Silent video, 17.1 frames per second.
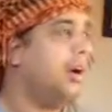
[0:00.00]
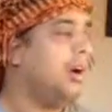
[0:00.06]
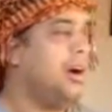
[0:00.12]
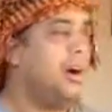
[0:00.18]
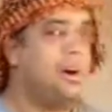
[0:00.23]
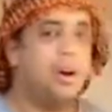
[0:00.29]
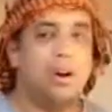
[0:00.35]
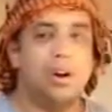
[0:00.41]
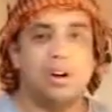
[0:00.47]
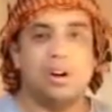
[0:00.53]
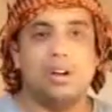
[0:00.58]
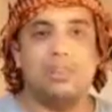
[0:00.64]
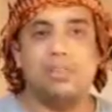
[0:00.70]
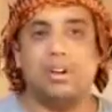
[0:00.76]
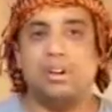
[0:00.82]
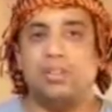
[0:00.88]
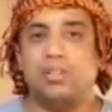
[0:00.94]
Can you
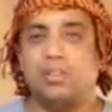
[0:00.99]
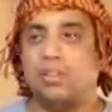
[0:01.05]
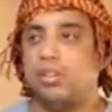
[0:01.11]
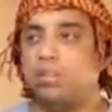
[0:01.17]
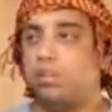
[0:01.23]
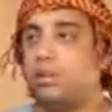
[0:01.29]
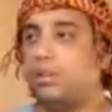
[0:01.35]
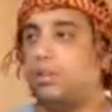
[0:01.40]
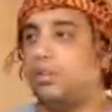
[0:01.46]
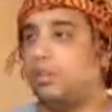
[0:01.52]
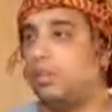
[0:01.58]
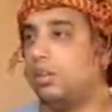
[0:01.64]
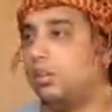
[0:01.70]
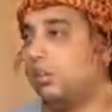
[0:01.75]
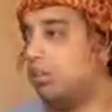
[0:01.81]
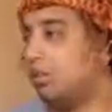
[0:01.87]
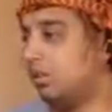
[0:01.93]
find it for us, please?
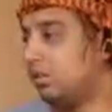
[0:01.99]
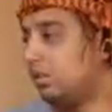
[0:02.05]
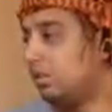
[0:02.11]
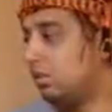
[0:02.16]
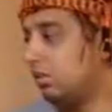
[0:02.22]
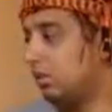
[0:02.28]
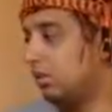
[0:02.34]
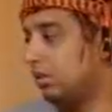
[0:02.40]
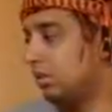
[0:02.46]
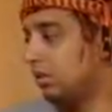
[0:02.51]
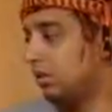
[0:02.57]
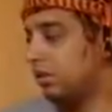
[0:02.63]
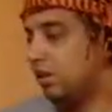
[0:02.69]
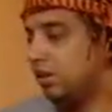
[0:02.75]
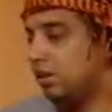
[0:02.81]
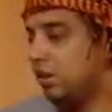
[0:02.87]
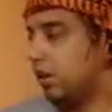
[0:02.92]

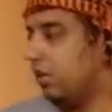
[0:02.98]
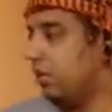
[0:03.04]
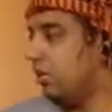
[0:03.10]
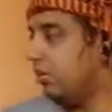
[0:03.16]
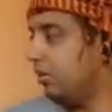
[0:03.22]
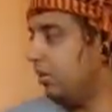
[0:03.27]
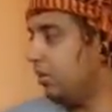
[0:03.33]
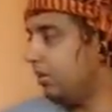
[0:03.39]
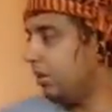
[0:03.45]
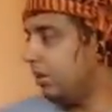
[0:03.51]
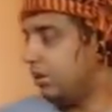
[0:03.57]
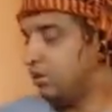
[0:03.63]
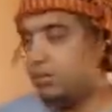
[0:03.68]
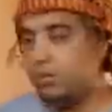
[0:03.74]
I don't know.